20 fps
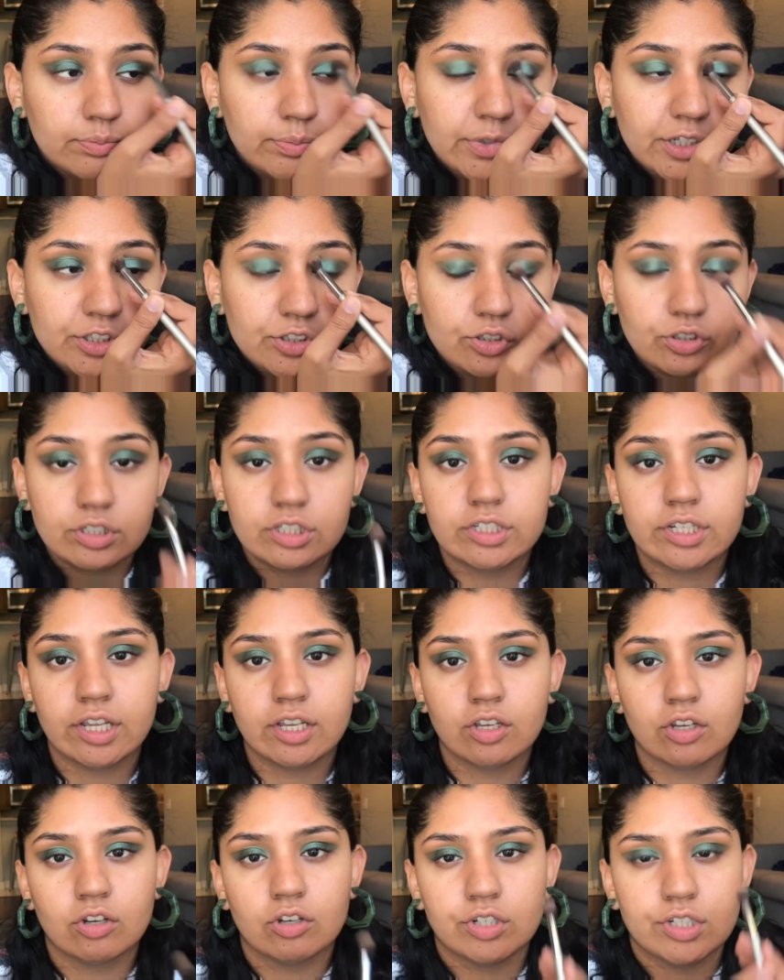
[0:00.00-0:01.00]
Be sure to take
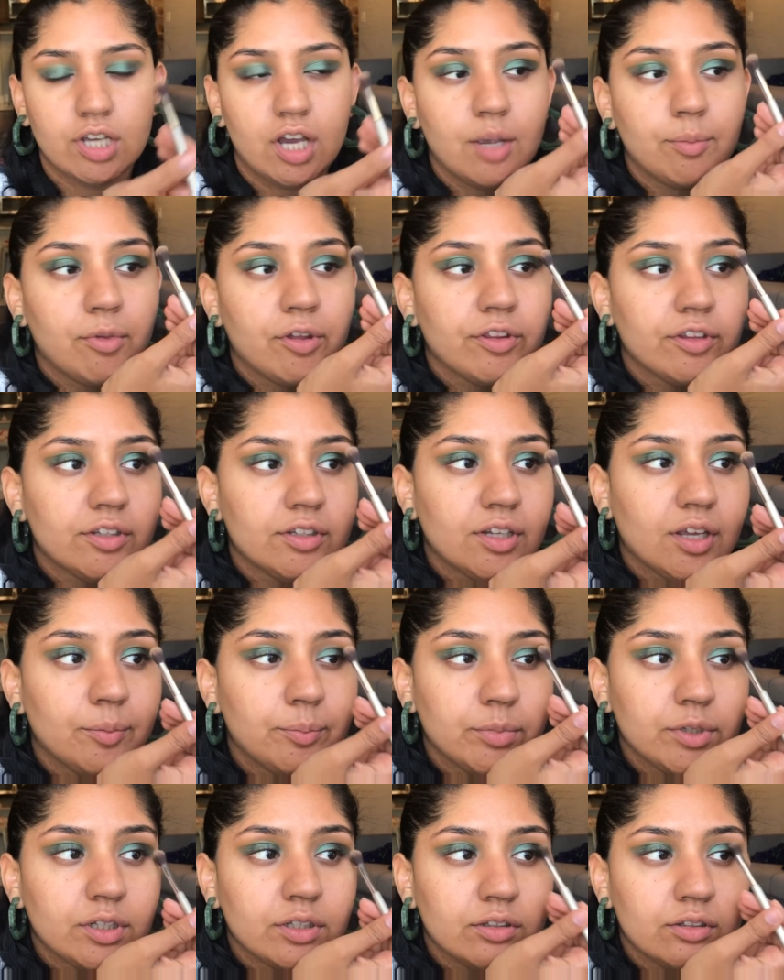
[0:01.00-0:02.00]
your time on this step
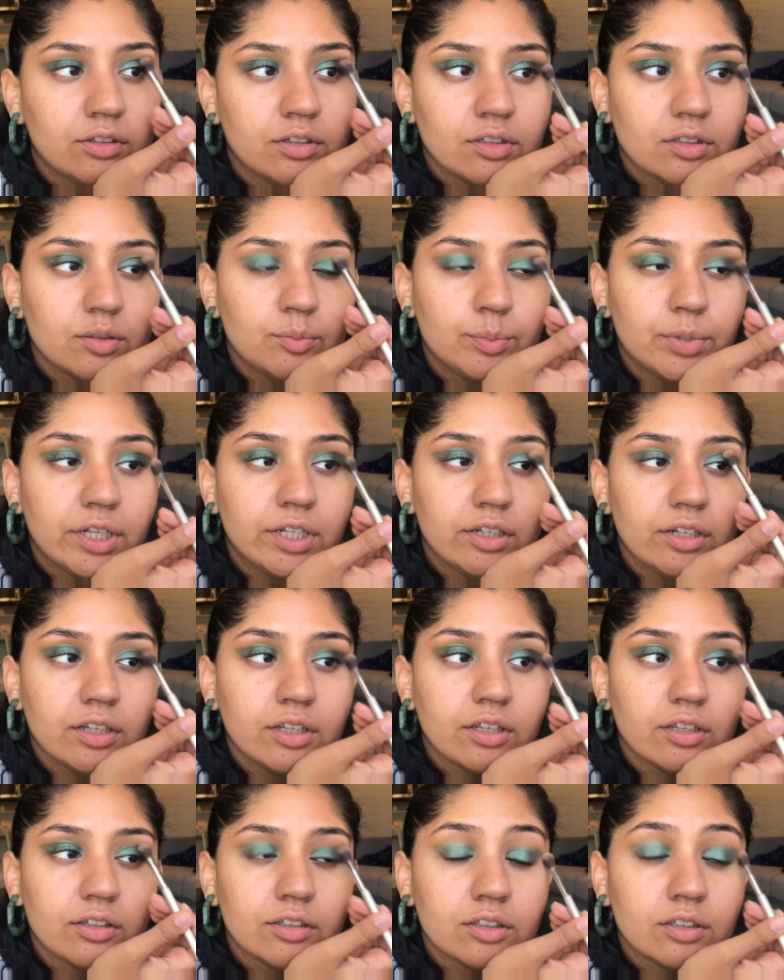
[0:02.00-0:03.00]
because blending
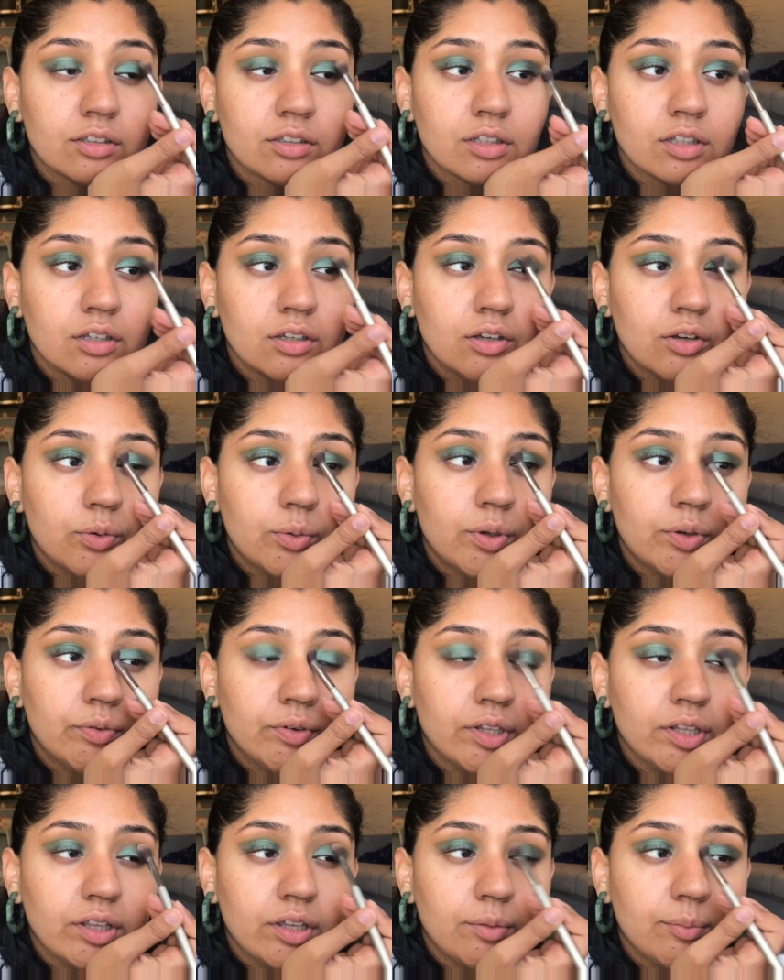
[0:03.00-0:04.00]
is what
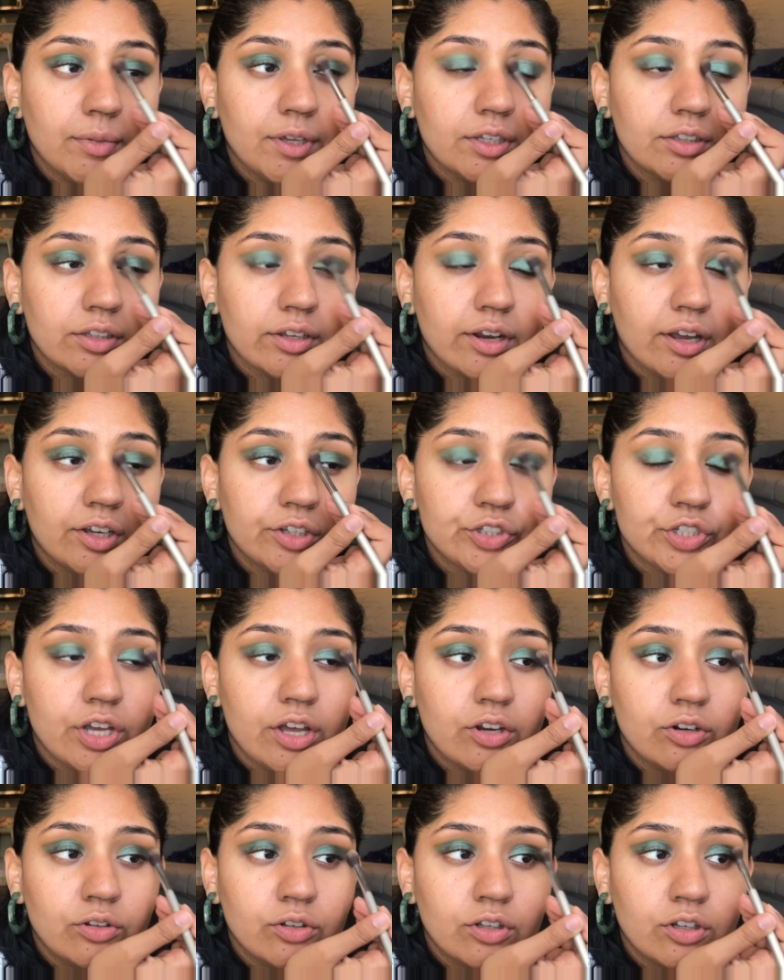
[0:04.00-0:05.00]
really makes an
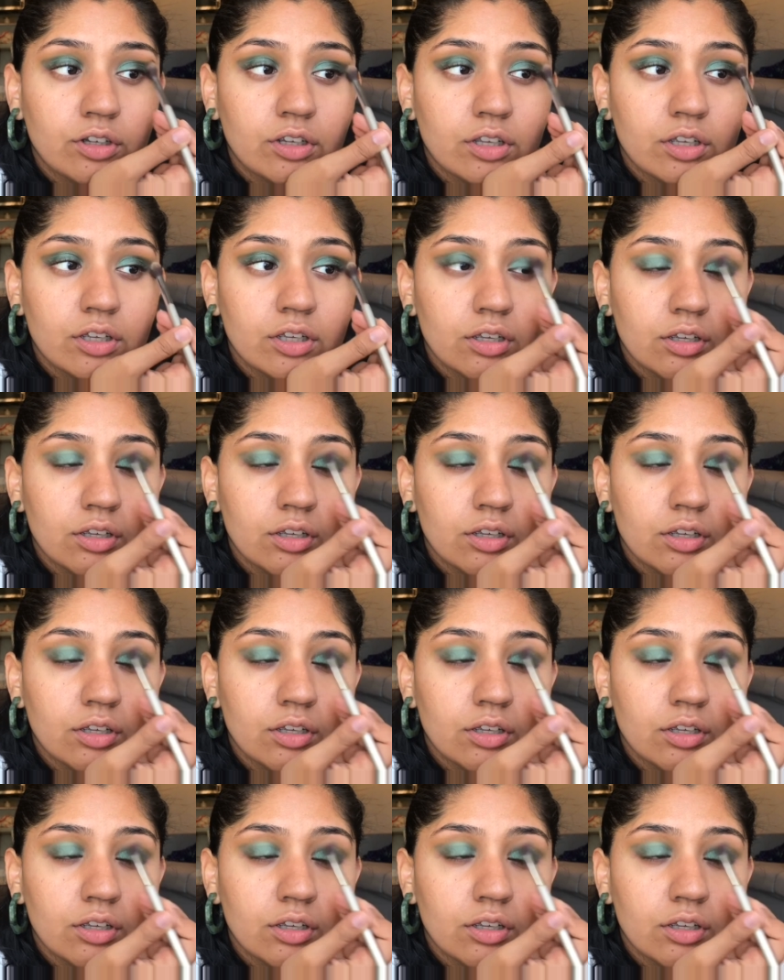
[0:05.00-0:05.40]
eyeshadow look,